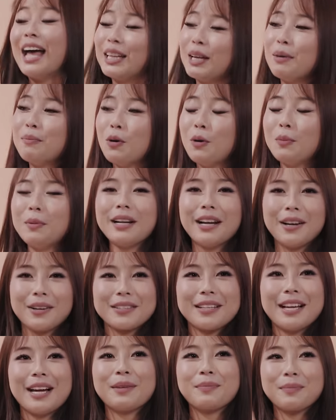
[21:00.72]
At that moment, I
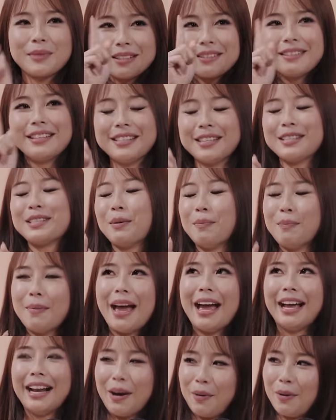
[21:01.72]
was like, this is a
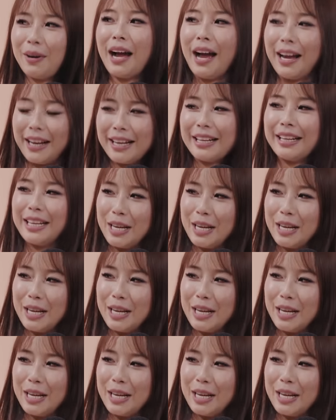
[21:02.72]
man I can